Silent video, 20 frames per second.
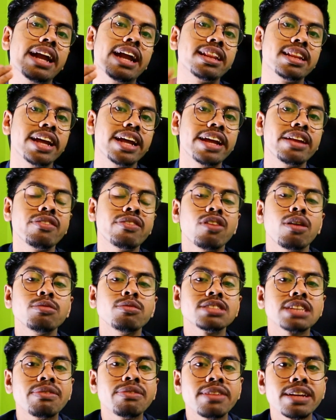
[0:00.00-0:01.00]
and then
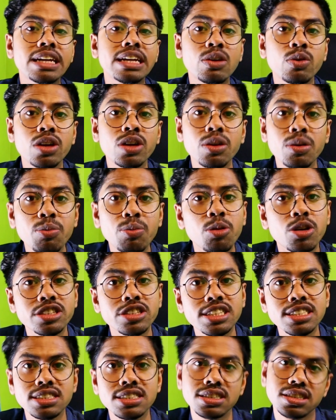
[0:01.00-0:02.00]
from schematic we
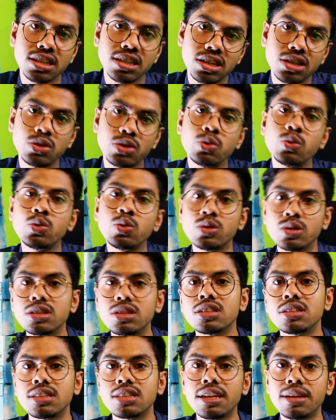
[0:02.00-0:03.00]
process to
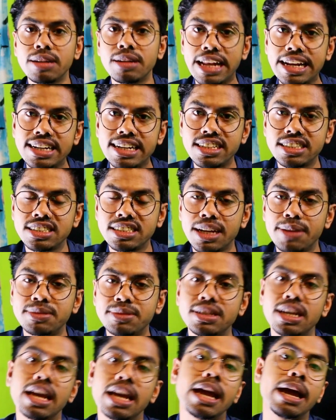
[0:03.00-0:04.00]
the later
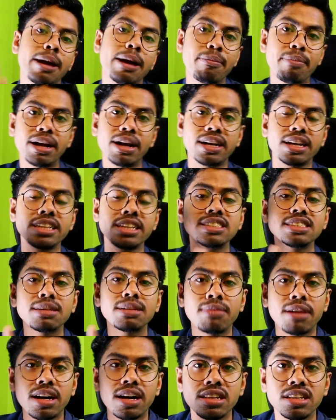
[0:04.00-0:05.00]
steps. But in
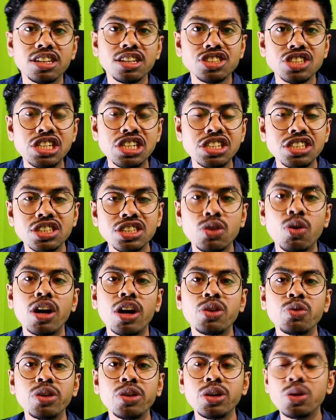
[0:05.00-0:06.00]
some other strategy,
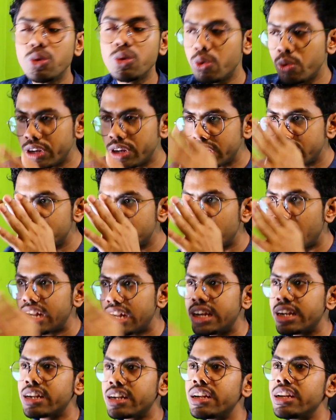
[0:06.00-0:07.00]
what we do, we
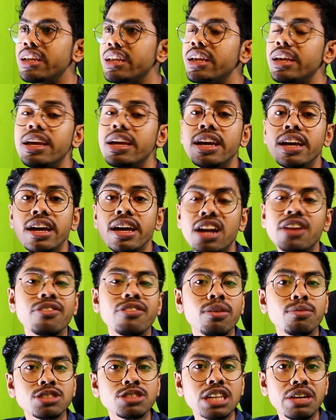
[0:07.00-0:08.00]
directly start
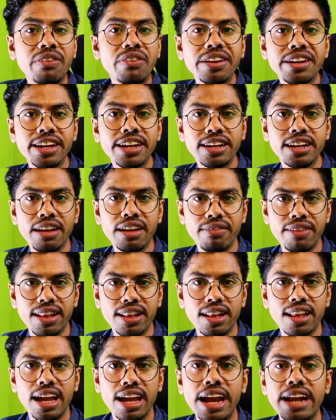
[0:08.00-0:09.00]
from schematic
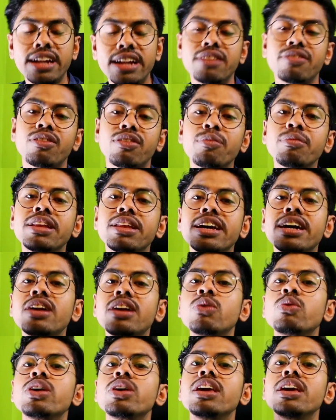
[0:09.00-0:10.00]
level, and from
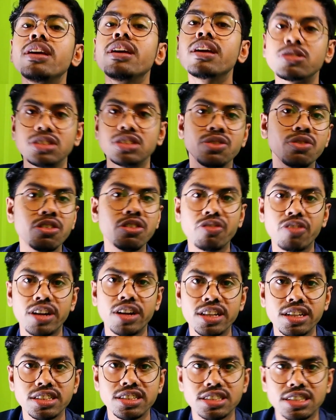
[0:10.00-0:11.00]
there we proceed for
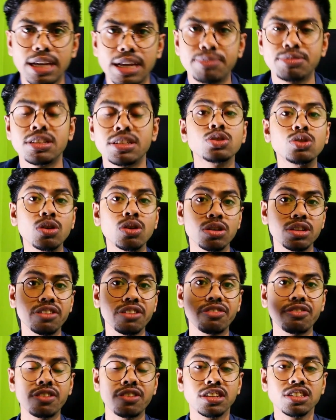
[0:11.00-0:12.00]
further steps. So
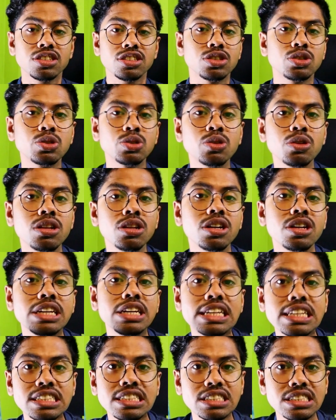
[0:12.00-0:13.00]
the first tool
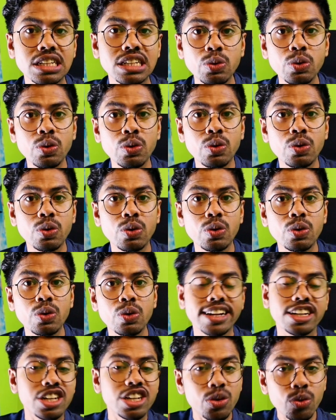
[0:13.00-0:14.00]
is to
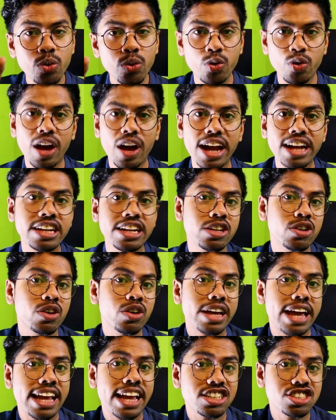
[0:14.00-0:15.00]
let you write
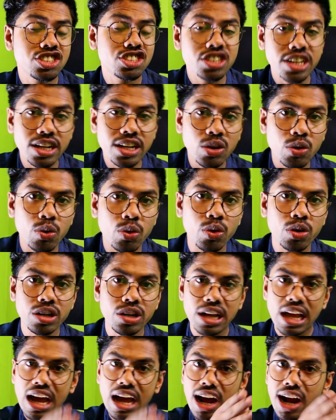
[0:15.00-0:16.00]
your HDL
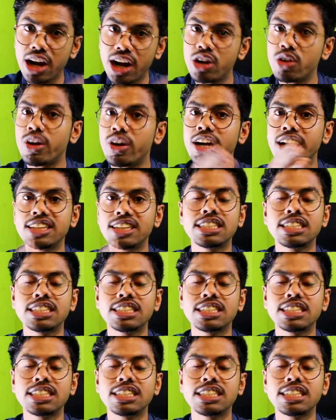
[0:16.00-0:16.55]
code, hardware